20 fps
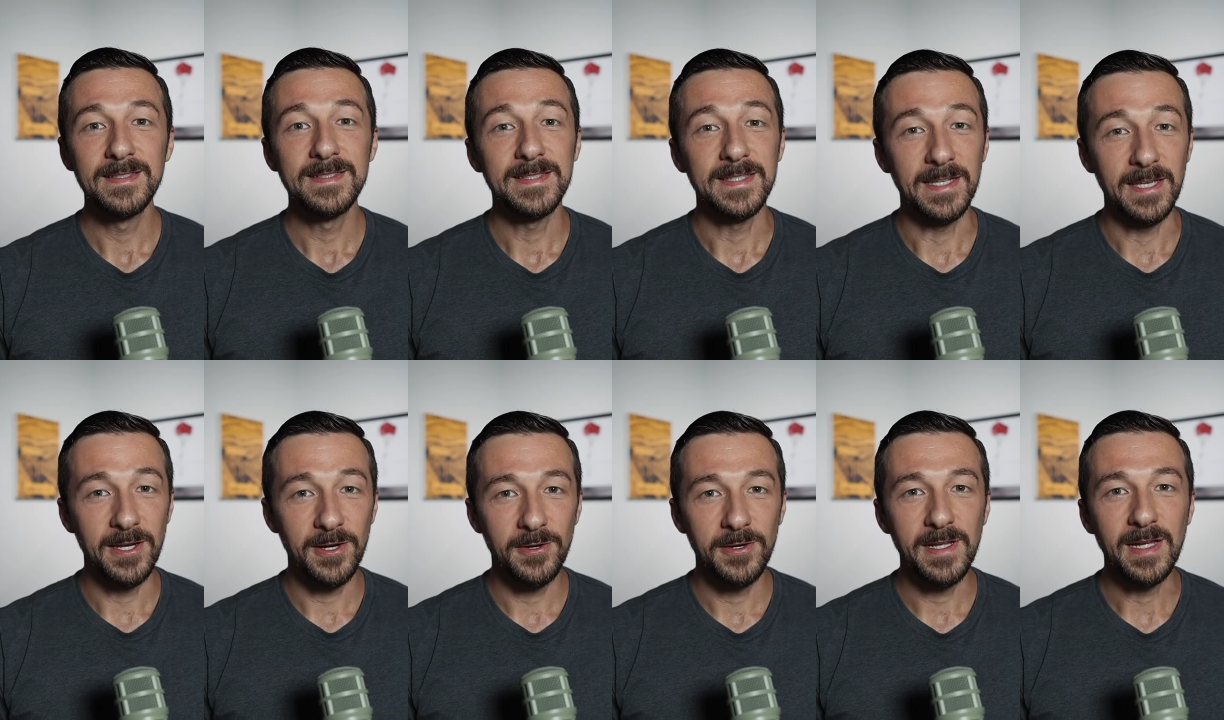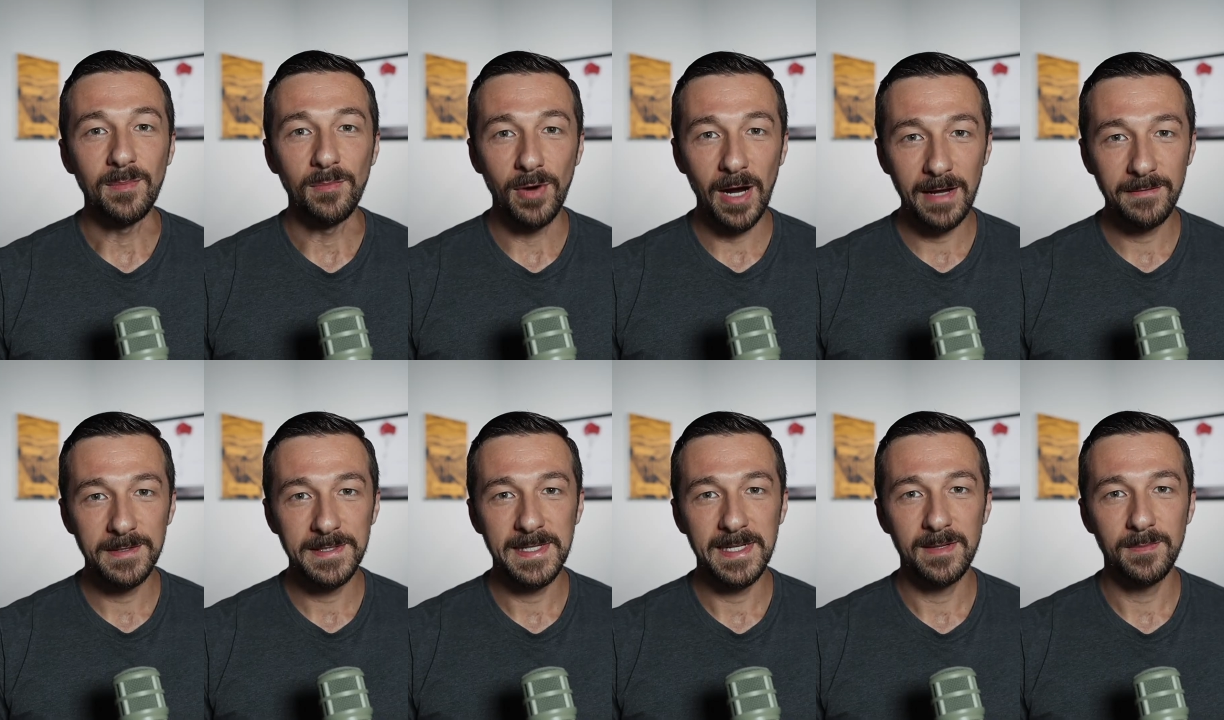Security and
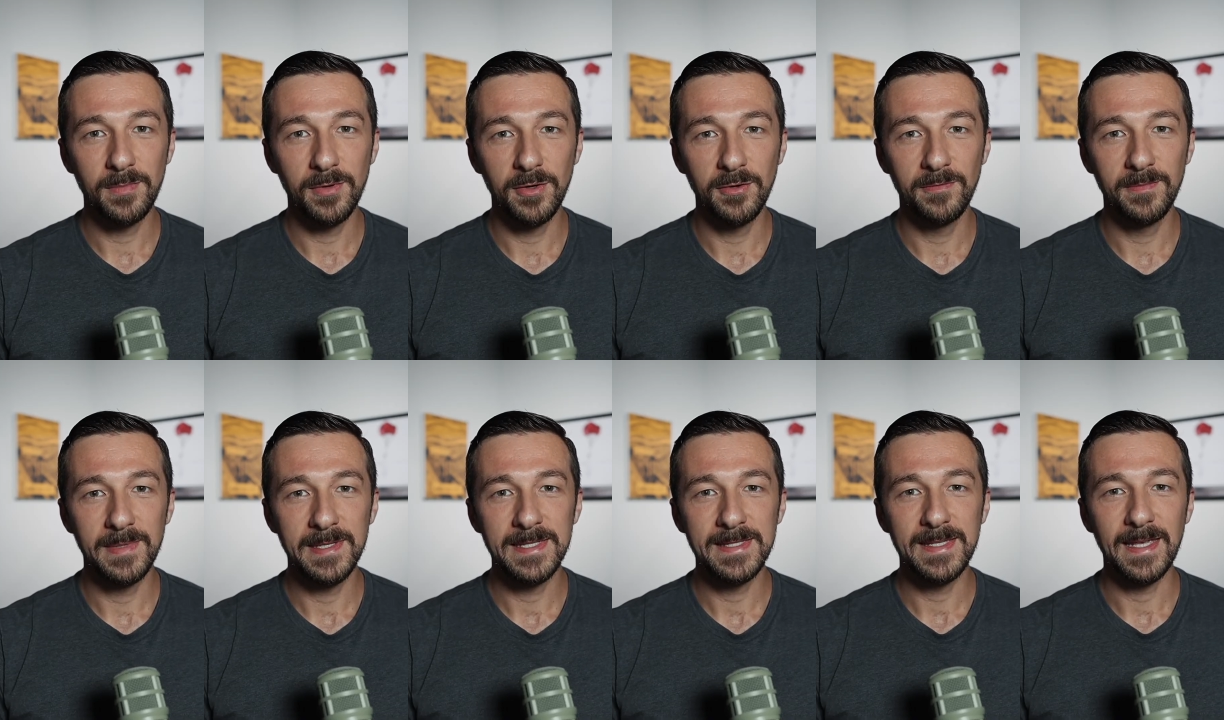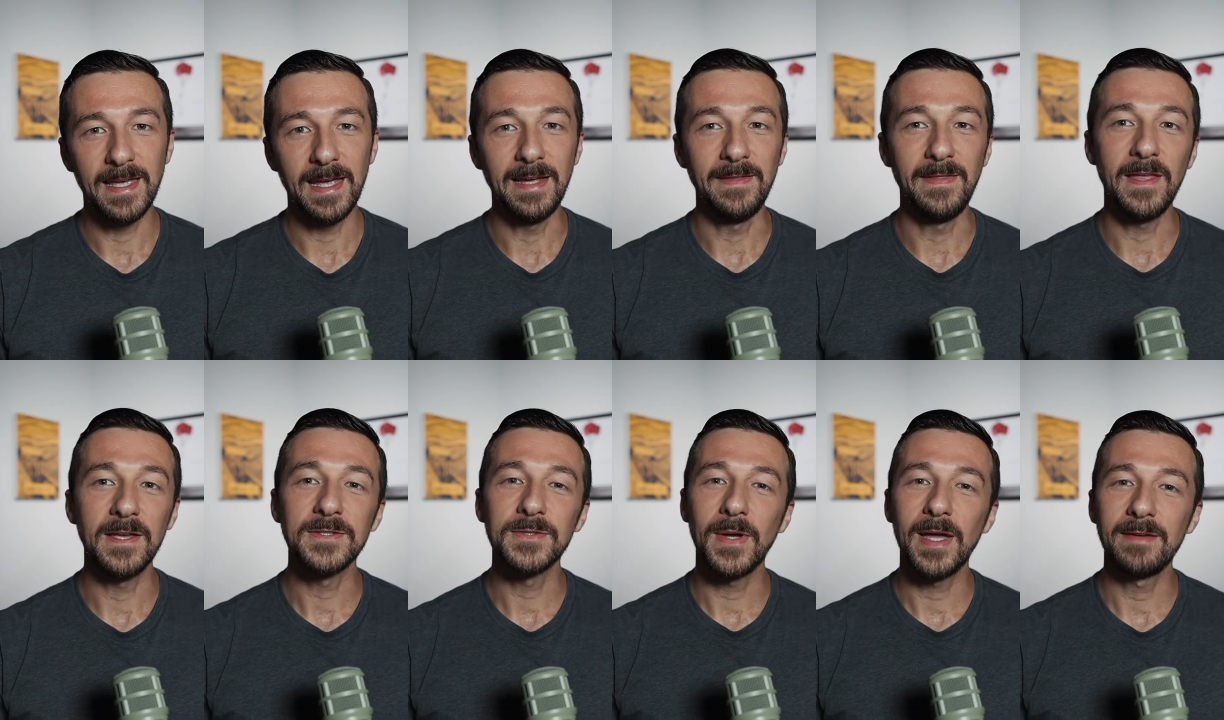privacy improvements, and they
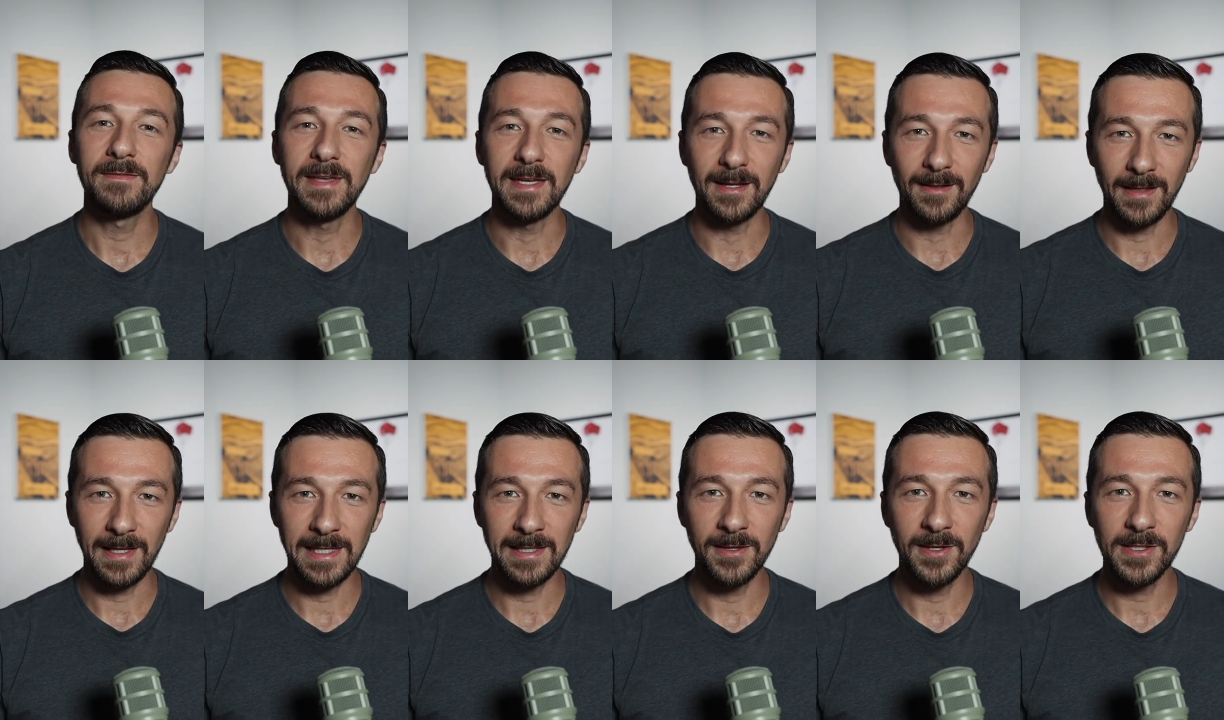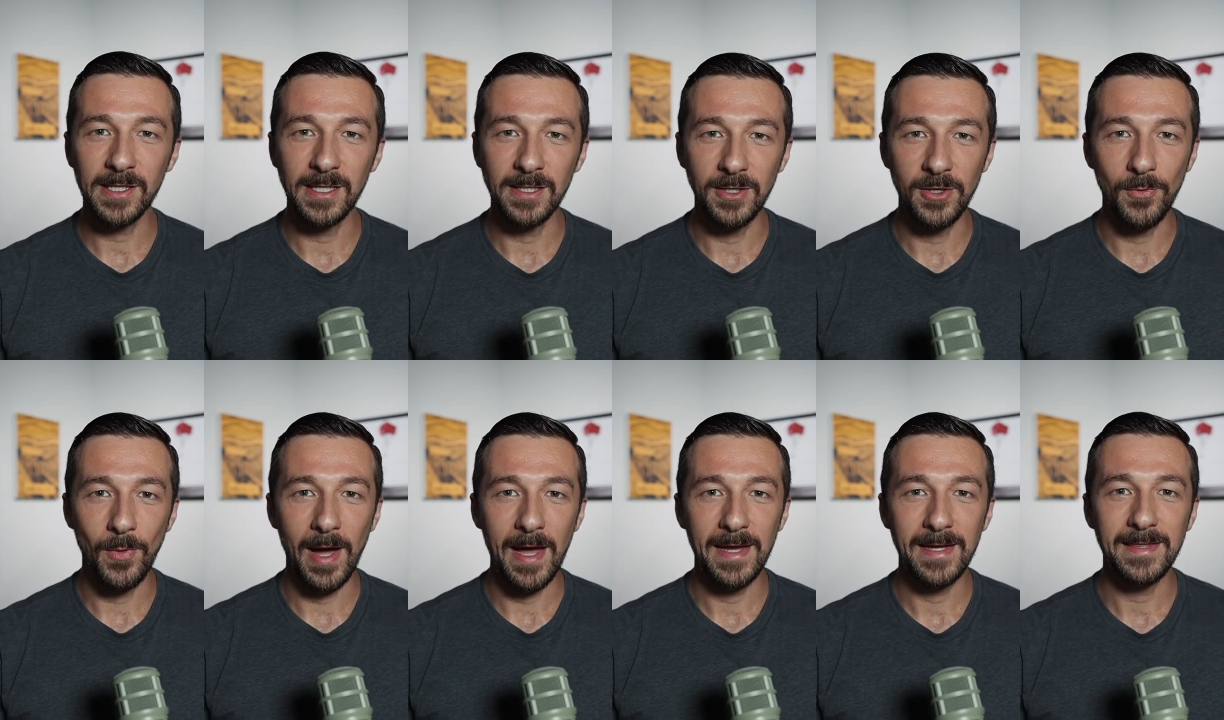also have a clean-looking U
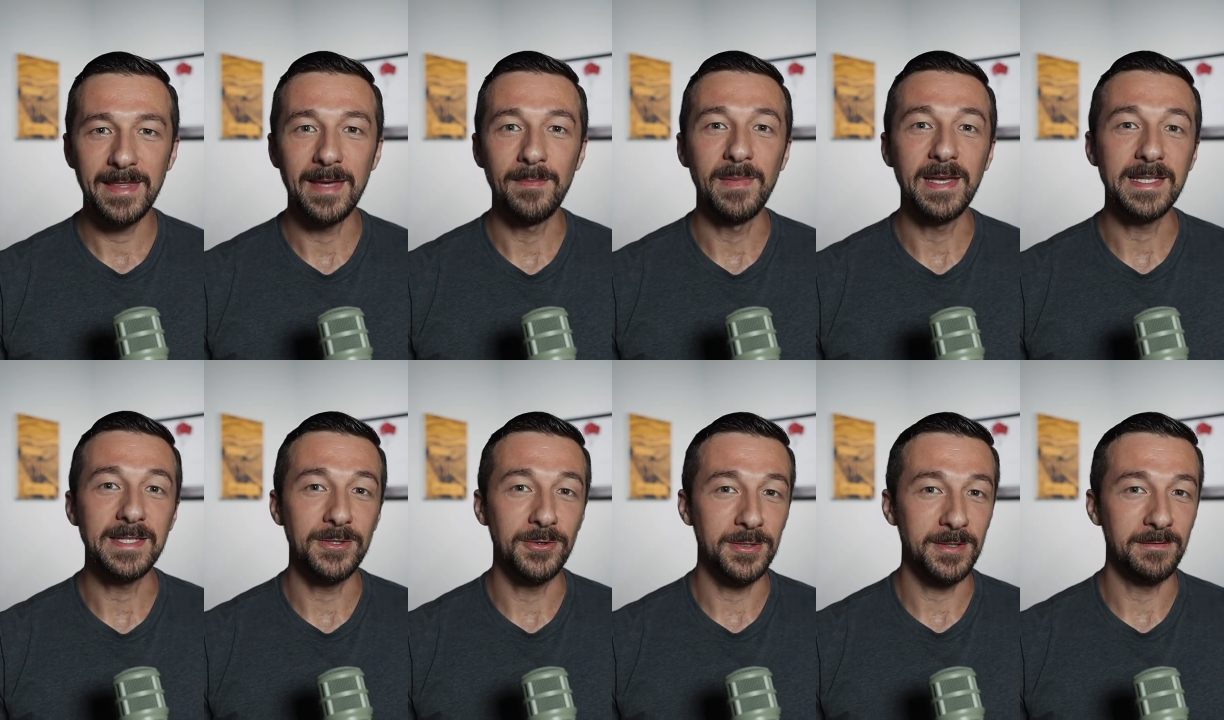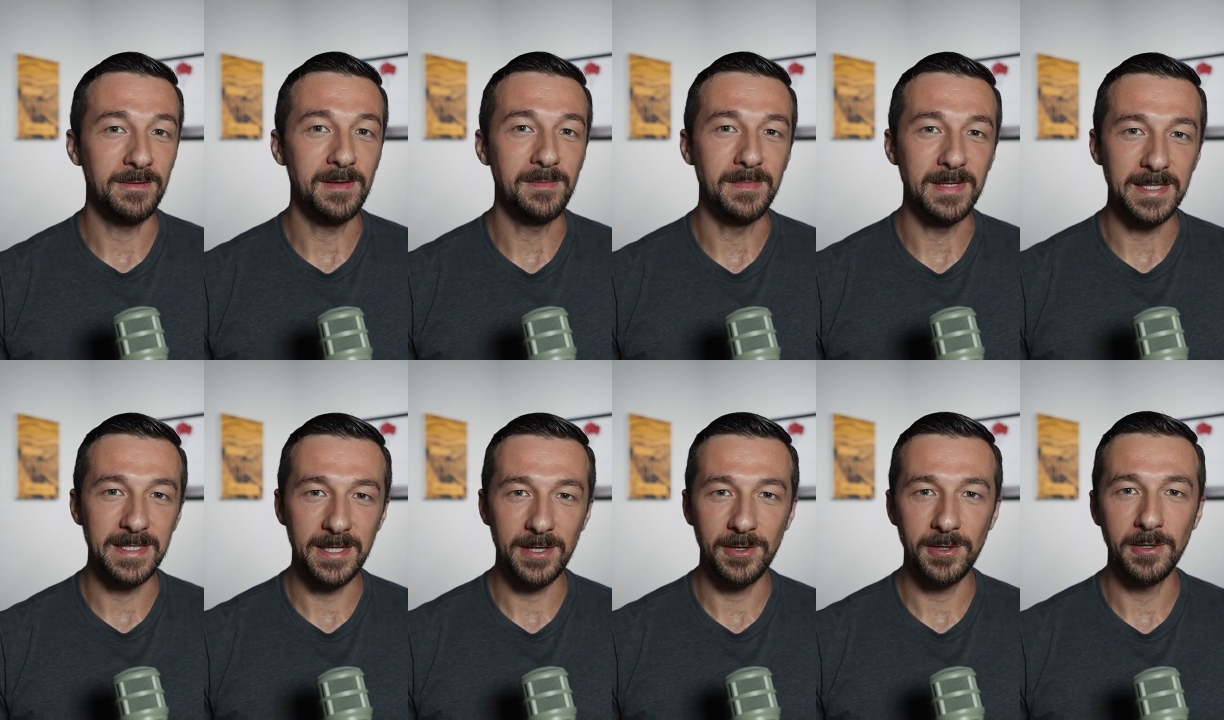I that makes use of the
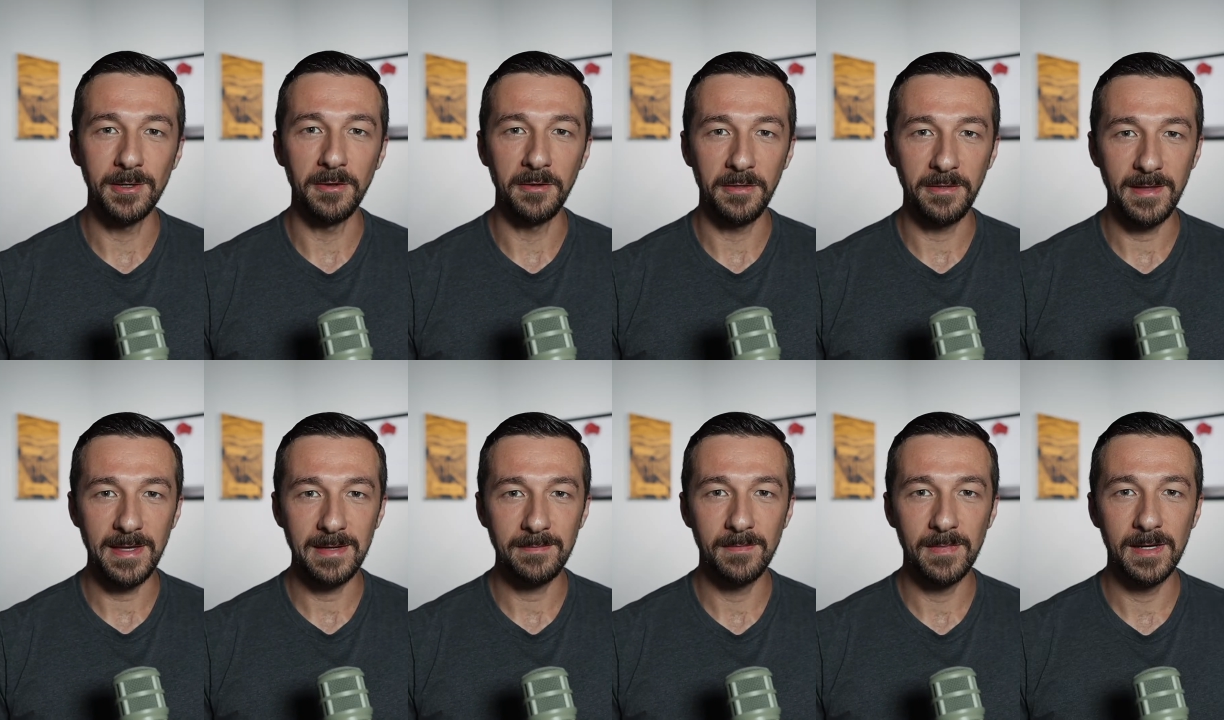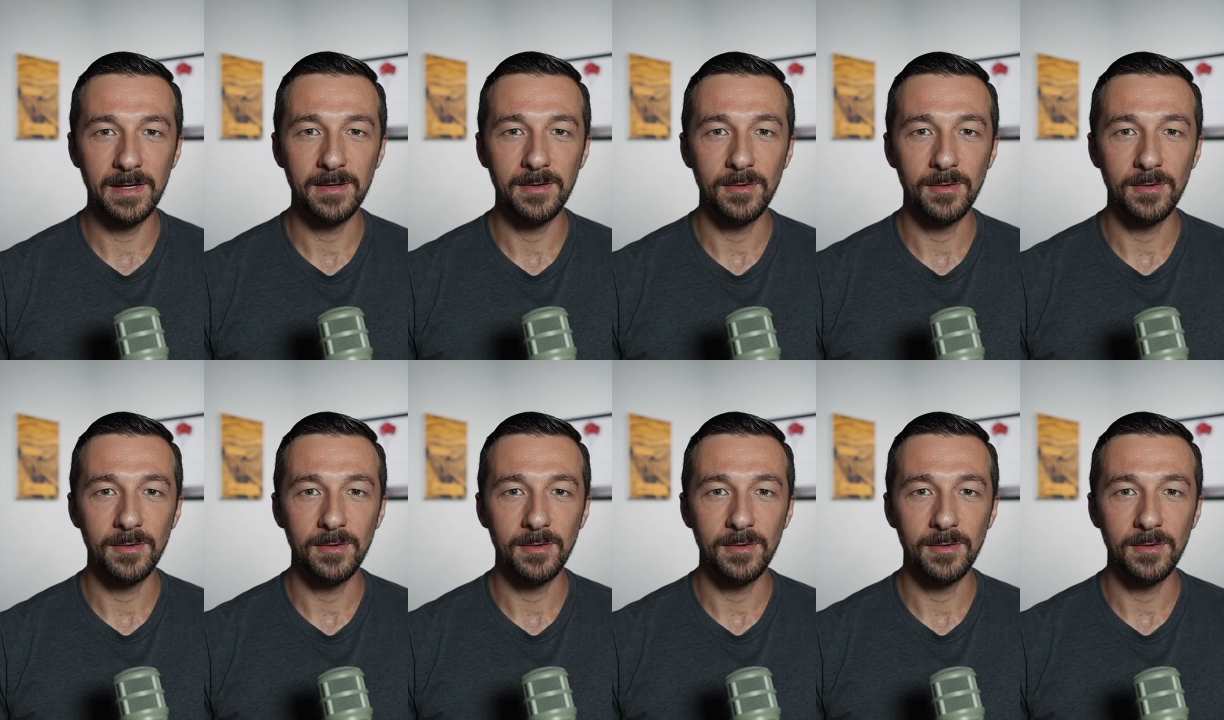material theme,